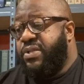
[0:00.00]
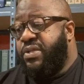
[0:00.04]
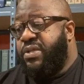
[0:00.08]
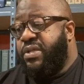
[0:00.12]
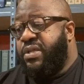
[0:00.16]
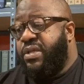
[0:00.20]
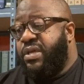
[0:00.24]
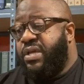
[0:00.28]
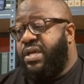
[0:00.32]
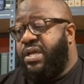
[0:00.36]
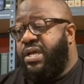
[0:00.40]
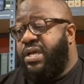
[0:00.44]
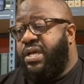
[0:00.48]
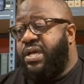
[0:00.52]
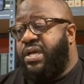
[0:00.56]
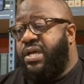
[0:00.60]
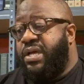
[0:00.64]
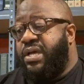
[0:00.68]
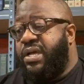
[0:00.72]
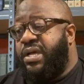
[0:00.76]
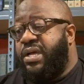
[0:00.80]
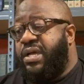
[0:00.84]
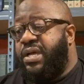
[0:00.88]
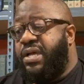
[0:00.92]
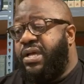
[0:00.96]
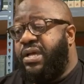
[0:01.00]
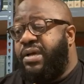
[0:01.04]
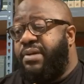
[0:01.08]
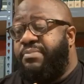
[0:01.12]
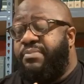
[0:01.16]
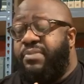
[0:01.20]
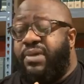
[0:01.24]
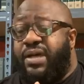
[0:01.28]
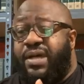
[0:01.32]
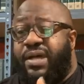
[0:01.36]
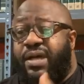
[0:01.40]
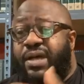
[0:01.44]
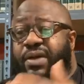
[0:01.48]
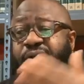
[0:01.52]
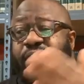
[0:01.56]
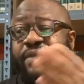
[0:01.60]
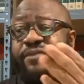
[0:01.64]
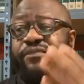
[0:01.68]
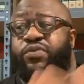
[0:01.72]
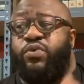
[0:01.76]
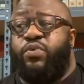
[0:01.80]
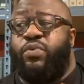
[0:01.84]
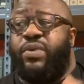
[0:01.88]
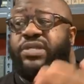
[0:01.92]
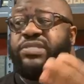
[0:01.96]
if
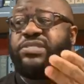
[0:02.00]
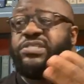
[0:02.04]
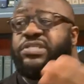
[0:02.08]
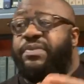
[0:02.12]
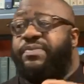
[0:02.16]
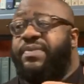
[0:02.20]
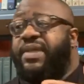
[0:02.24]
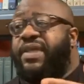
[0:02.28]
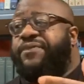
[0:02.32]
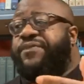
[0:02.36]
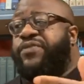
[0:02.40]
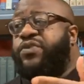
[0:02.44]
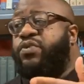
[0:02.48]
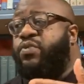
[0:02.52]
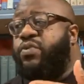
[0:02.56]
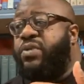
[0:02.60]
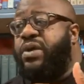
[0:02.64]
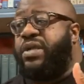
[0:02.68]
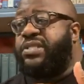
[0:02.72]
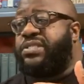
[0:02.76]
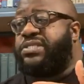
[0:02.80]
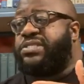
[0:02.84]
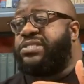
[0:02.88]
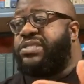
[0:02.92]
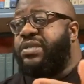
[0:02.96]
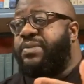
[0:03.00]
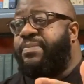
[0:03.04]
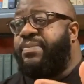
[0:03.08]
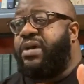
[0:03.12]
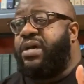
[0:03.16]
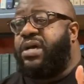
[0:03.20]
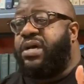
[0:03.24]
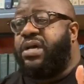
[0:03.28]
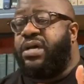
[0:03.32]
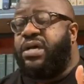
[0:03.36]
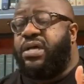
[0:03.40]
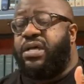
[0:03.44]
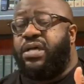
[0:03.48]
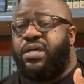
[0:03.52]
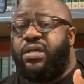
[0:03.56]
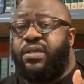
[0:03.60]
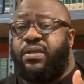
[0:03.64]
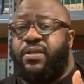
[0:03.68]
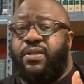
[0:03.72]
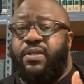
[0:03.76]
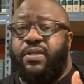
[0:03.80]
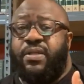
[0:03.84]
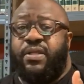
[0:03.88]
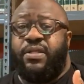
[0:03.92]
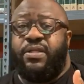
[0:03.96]
you want
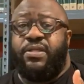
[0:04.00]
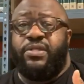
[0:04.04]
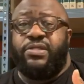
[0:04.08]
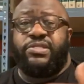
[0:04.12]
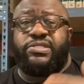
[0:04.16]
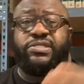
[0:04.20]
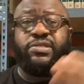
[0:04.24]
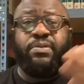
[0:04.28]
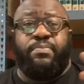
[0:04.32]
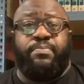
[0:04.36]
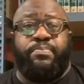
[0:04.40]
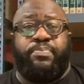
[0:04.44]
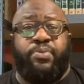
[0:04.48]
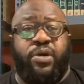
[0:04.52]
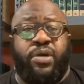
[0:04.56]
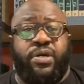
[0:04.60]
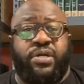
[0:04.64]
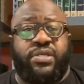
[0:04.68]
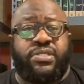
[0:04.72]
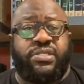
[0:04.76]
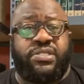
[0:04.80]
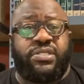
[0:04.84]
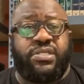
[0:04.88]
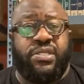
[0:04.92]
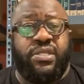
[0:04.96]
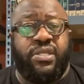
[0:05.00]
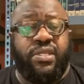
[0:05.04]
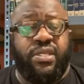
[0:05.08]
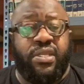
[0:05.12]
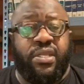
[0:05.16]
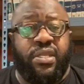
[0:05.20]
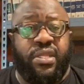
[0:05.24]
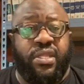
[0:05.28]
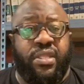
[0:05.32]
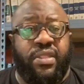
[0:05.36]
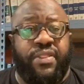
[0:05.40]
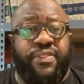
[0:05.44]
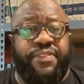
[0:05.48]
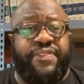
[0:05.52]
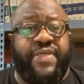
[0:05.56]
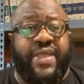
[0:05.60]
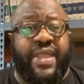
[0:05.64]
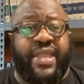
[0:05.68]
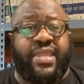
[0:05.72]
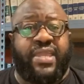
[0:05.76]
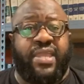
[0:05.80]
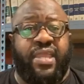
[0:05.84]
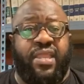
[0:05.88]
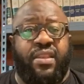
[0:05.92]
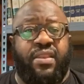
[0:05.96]
some books
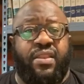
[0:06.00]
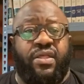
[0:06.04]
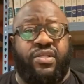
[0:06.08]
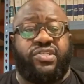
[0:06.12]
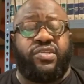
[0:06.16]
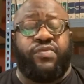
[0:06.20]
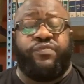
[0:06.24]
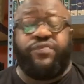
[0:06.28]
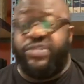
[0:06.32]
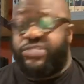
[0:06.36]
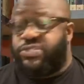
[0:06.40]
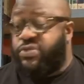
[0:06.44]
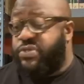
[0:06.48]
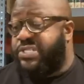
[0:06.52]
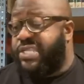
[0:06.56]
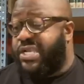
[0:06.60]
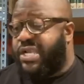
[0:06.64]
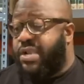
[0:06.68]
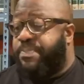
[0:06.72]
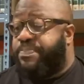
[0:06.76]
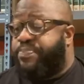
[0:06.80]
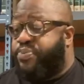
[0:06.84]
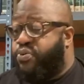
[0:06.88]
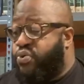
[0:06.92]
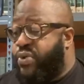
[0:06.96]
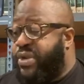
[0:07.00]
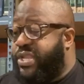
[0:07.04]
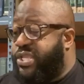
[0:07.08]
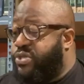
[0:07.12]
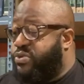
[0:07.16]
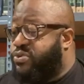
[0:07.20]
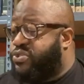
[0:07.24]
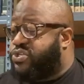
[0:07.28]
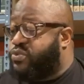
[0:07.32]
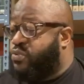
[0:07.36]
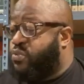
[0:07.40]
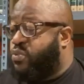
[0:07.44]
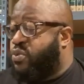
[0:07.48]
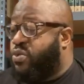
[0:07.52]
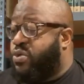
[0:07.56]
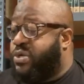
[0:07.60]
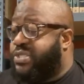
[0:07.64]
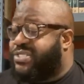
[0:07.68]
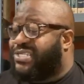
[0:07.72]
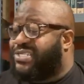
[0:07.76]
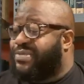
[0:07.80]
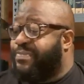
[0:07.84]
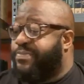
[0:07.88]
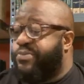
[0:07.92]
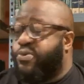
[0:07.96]
that can, some resources that can point you
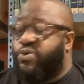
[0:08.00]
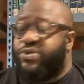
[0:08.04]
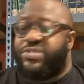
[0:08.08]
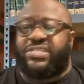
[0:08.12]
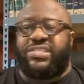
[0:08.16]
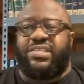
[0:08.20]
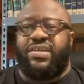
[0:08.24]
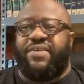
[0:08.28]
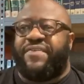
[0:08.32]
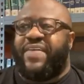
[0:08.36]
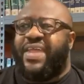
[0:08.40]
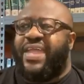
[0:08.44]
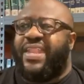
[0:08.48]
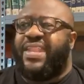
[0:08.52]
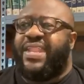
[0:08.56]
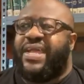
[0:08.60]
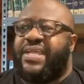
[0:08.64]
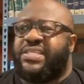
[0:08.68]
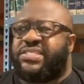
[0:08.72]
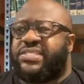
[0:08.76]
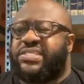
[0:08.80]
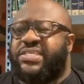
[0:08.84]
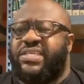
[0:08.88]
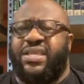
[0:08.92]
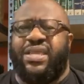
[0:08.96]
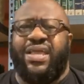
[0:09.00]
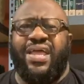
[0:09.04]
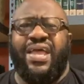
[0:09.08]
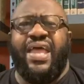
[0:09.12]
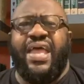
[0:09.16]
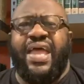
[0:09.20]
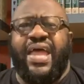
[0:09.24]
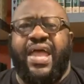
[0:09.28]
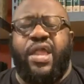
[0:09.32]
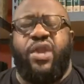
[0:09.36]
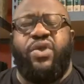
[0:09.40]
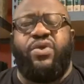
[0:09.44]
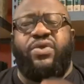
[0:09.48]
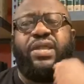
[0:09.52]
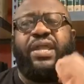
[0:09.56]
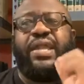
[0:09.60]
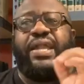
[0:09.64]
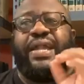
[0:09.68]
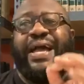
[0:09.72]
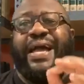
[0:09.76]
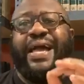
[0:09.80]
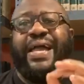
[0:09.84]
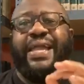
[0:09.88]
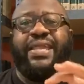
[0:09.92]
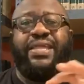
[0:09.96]
towards some more stuff at Nicaea. I heard a
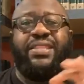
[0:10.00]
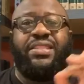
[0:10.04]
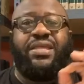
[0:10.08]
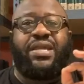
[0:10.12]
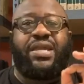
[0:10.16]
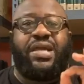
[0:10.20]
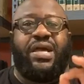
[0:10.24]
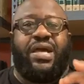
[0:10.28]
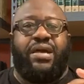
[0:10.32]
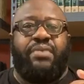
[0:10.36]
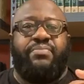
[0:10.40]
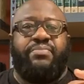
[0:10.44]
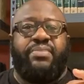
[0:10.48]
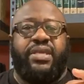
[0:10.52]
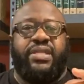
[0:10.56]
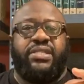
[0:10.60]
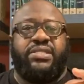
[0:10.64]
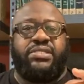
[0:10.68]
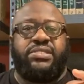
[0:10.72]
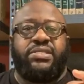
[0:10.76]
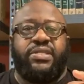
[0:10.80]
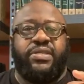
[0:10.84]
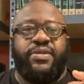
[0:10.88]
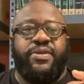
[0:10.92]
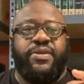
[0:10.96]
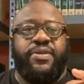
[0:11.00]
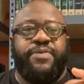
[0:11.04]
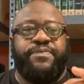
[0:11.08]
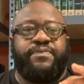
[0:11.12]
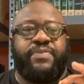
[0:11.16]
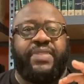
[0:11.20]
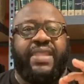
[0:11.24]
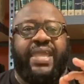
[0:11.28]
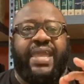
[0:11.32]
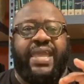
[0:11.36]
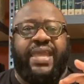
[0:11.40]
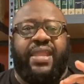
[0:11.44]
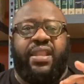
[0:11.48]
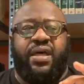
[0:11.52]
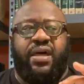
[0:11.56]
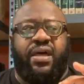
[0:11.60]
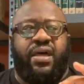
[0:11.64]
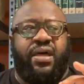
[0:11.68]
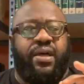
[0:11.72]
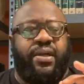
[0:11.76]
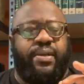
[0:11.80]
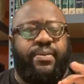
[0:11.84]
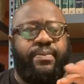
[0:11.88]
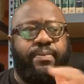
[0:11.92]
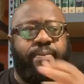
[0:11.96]
guy in the comments
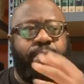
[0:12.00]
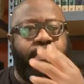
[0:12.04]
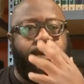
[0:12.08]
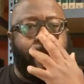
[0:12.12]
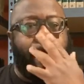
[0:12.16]
on